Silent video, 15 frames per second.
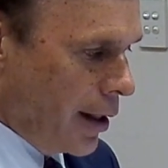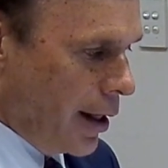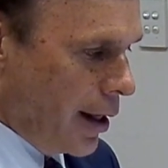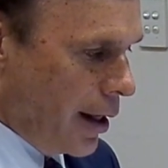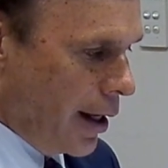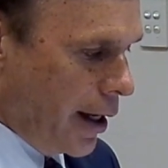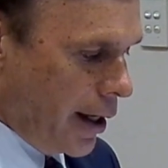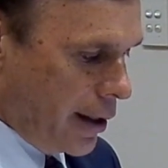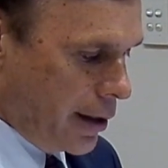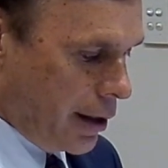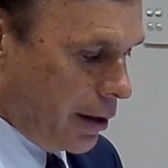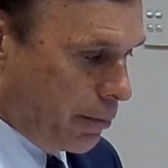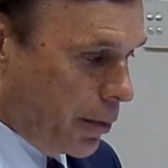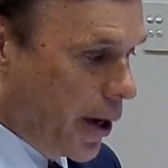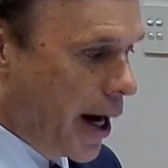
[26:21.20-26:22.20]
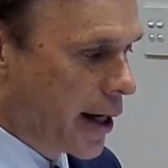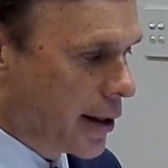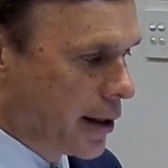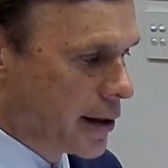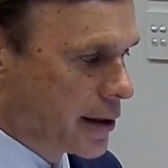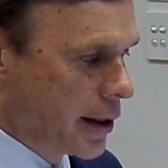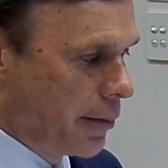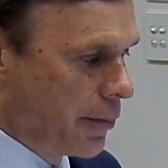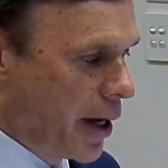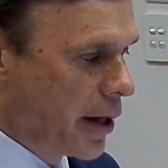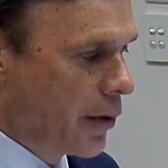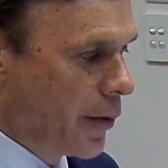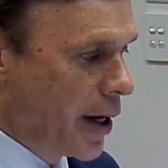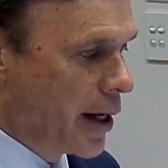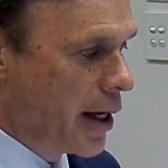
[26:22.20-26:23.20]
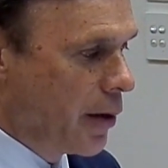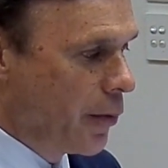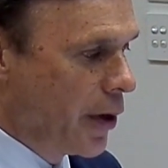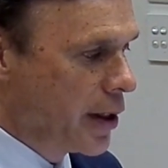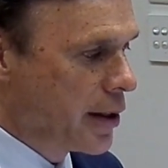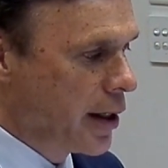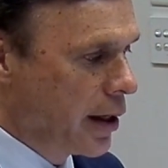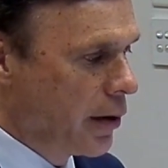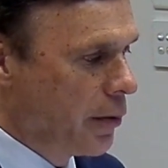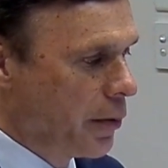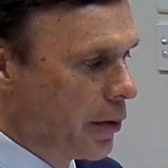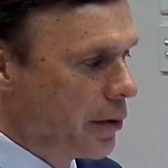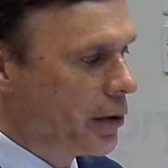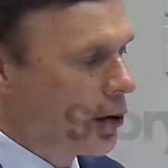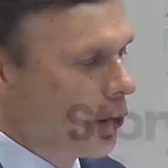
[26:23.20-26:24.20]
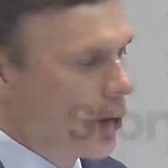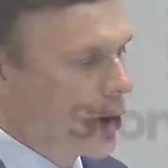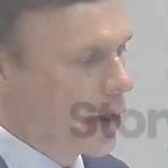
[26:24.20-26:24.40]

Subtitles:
and practice them. By the way, he would deal with